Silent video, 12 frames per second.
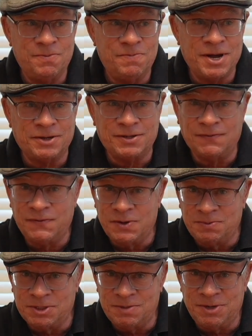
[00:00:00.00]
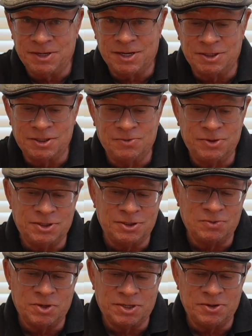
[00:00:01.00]
about the film simulation, which
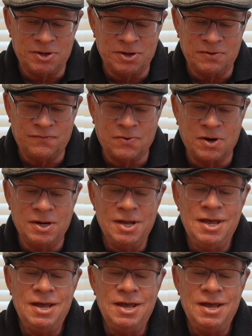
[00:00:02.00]
is what they're known for.